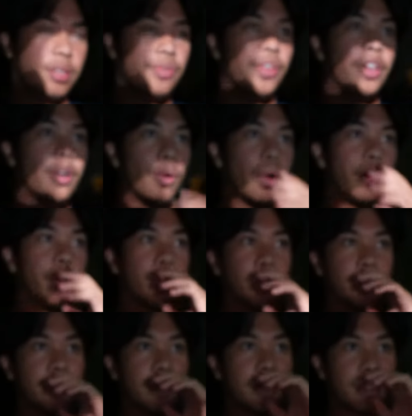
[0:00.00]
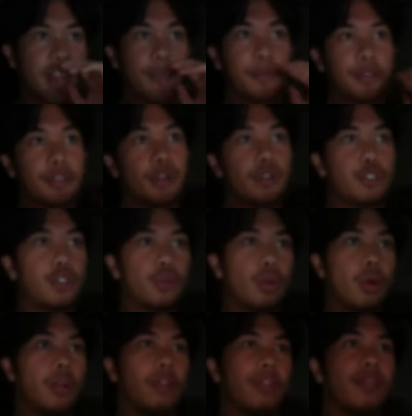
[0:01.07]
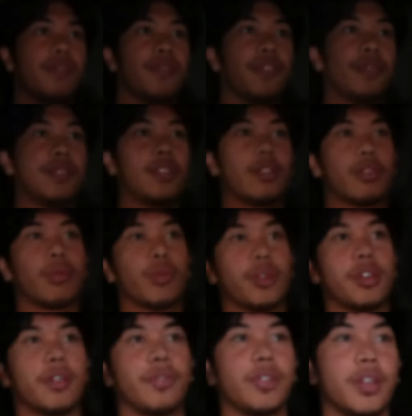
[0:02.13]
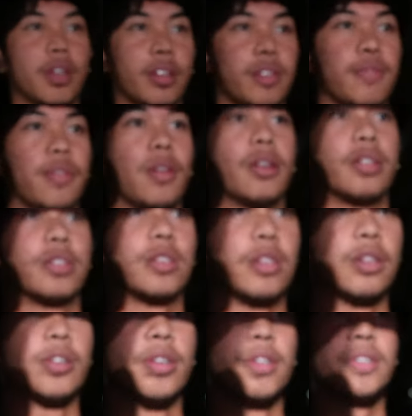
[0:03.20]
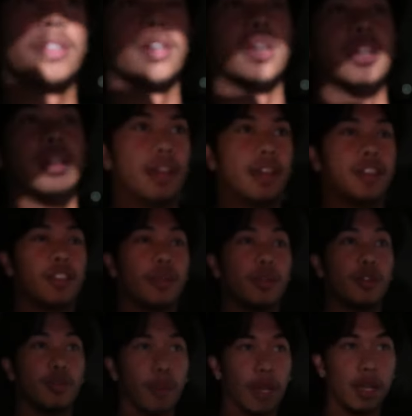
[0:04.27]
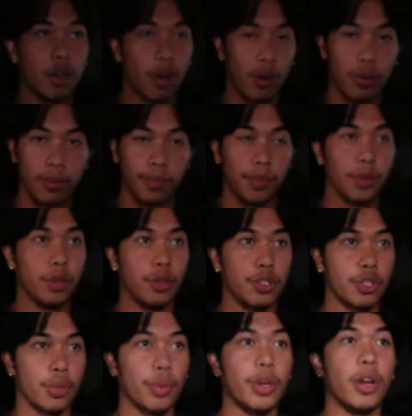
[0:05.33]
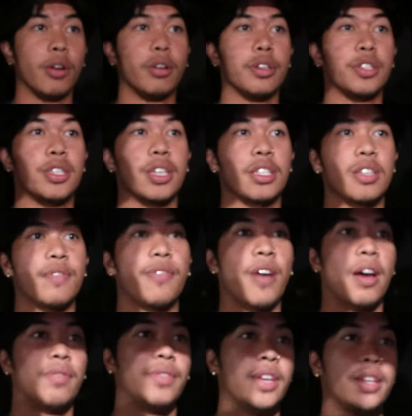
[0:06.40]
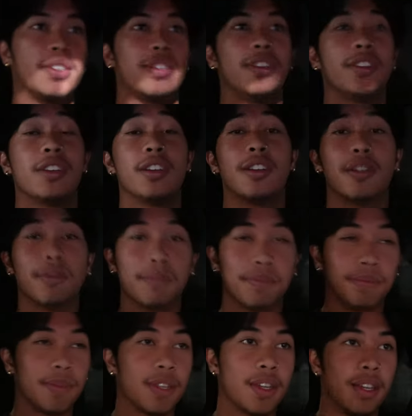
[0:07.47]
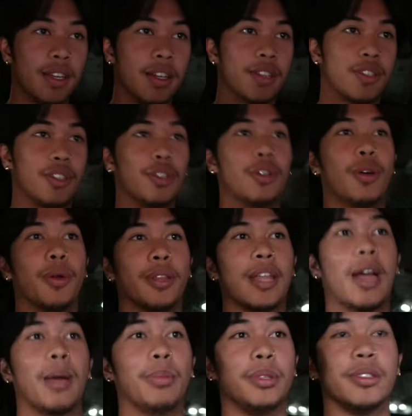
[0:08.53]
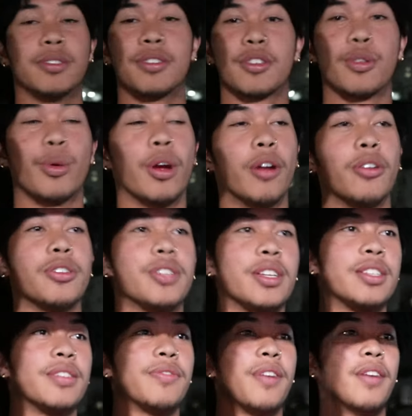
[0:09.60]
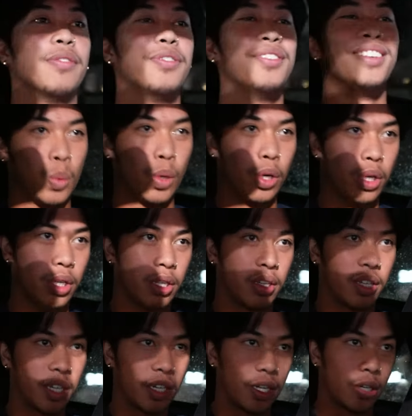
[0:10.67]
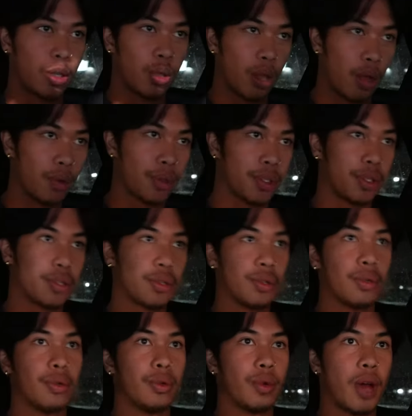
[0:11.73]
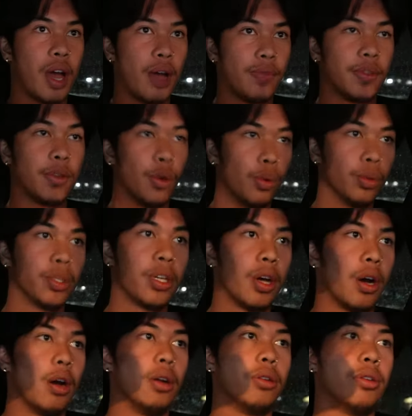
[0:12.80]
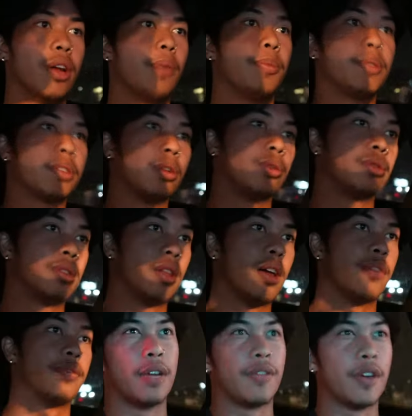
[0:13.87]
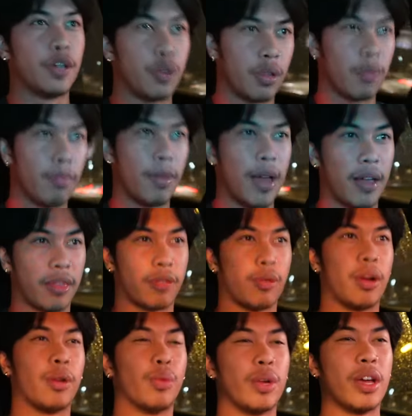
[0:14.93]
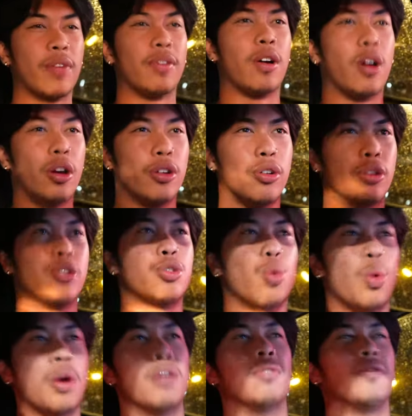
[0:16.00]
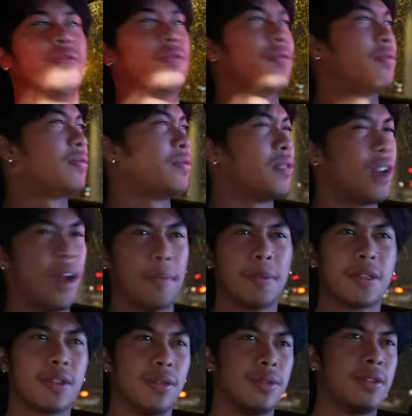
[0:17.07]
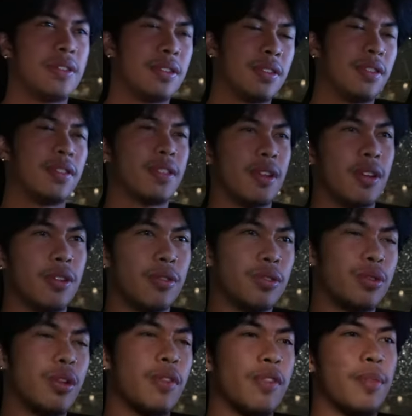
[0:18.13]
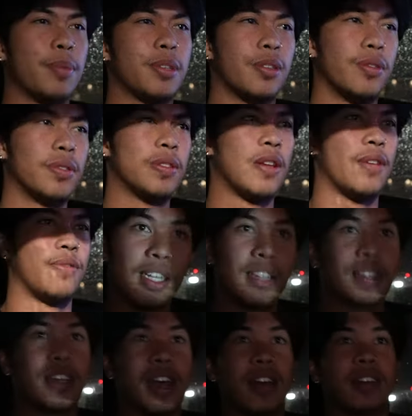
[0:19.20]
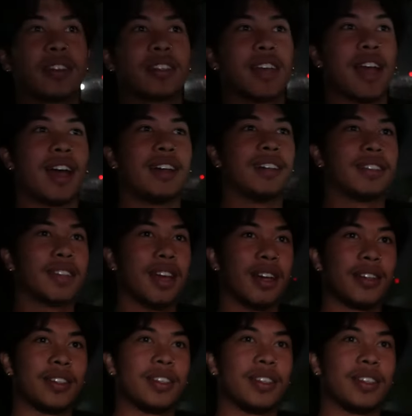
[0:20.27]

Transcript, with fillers: video right here, this is episode 253 of the daily vlog series. And as some of you may know, there's 365 days in a year. So you know what that means, 365. We're getting close to having only 100 episodes left. If I do the math right, we have 112 episodes. Is it 112 episodes now? It's kind of sad. It's kind of